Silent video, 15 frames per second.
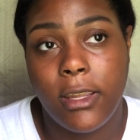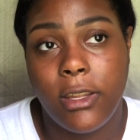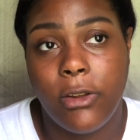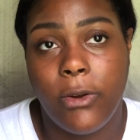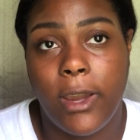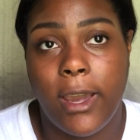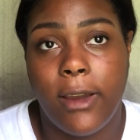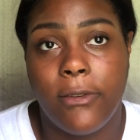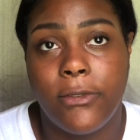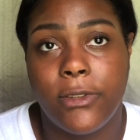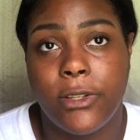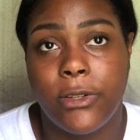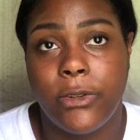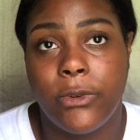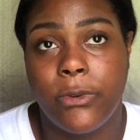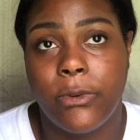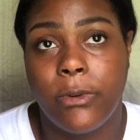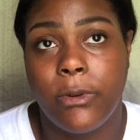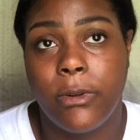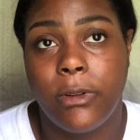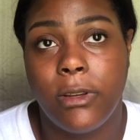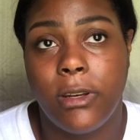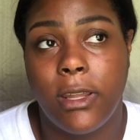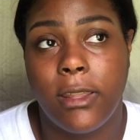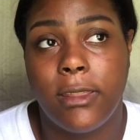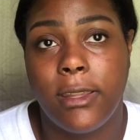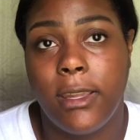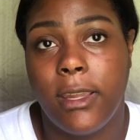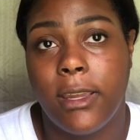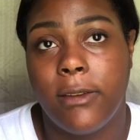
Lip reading: You have to. Nothing